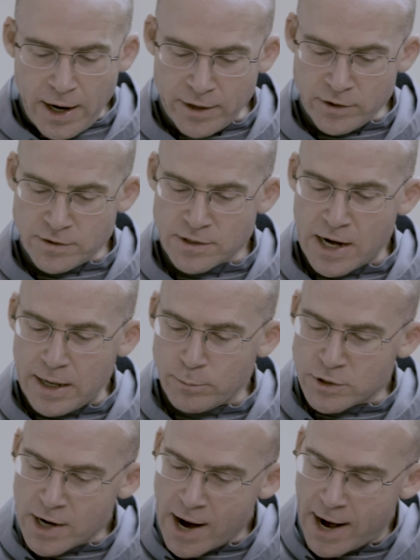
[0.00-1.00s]
At the
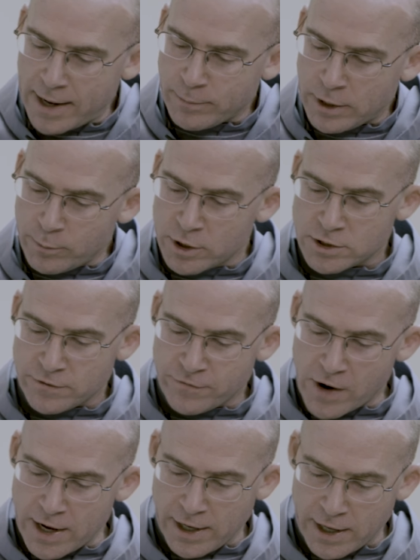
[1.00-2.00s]
same time, he must
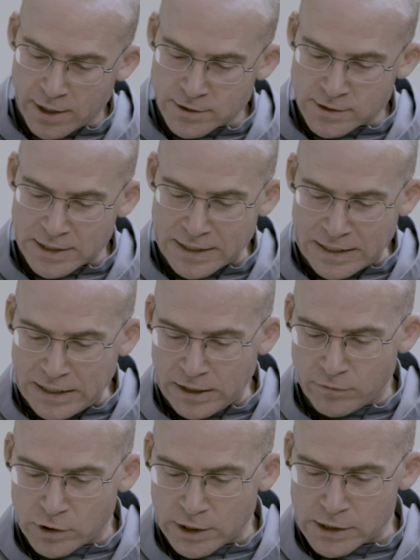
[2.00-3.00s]
fight against the
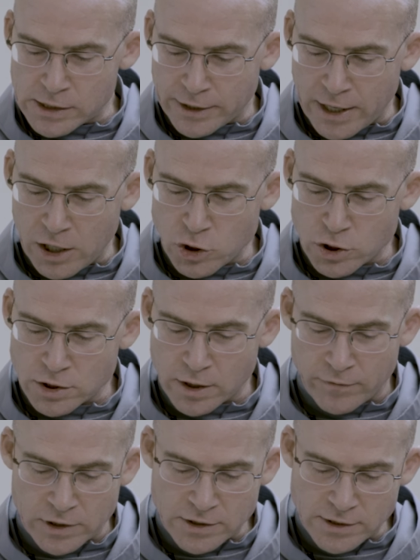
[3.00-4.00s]
evil inclinations
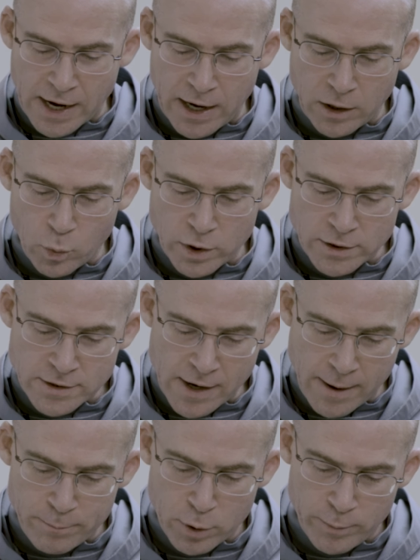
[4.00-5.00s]
of his sanguine
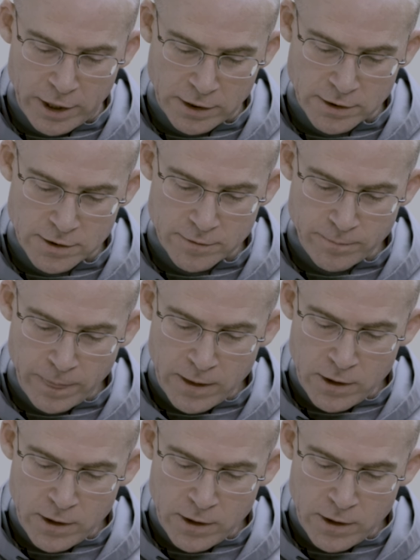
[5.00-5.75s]
temperament.